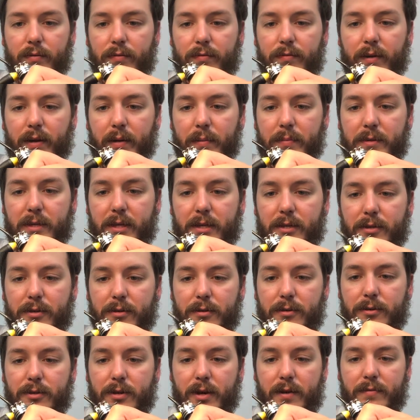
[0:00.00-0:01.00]
Phillips head
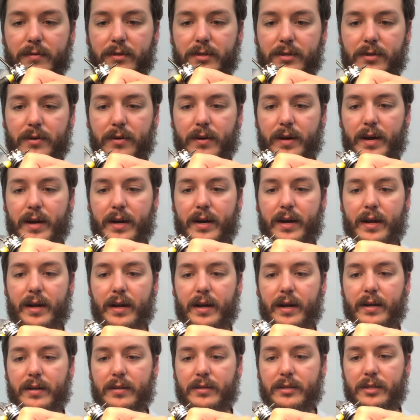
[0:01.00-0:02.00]
screwdriver, just go ahead
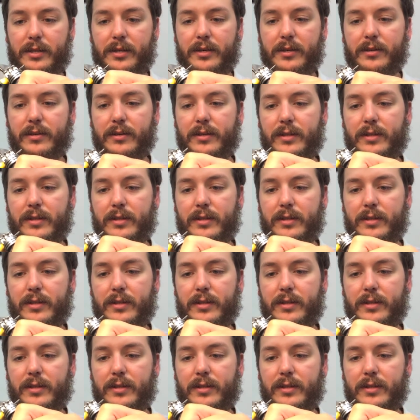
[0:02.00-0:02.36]
and secure